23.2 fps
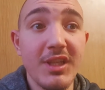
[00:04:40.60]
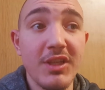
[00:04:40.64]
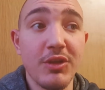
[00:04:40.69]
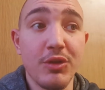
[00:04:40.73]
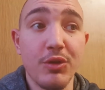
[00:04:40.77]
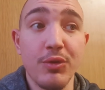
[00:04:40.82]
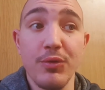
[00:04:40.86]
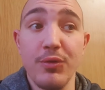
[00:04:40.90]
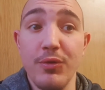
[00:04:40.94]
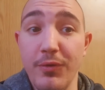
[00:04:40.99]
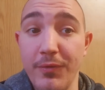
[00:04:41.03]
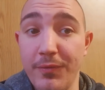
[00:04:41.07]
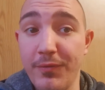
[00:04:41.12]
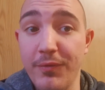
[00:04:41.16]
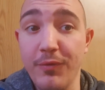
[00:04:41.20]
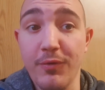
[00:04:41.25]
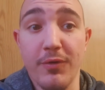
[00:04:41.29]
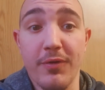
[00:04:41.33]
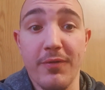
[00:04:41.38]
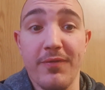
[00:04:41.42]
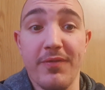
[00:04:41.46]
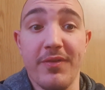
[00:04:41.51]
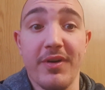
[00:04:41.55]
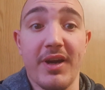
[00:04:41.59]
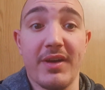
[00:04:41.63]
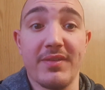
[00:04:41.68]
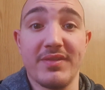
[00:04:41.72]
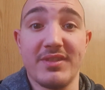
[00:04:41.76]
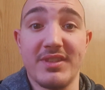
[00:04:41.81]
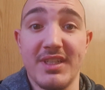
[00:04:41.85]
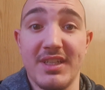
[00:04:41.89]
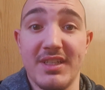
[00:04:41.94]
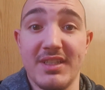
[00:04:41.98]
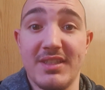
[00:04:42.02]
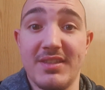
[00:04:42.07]
You do 4 to 5
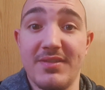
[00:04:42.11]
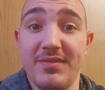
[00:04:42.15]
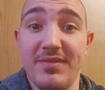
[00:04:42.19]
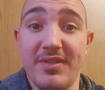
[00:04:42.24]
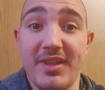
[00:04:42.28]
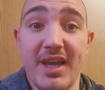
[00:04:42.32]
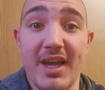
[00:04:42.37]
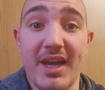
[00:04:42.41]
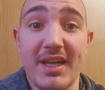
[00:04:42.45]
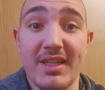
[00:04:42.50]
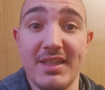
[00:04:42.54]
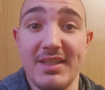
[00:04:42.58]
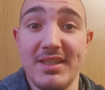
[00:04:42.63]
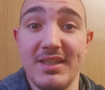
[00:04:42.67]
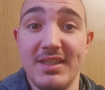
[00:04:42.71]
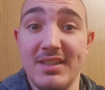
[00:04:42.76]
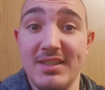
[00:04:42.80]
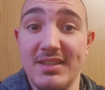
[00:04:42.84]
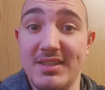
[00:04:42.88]
sets of that,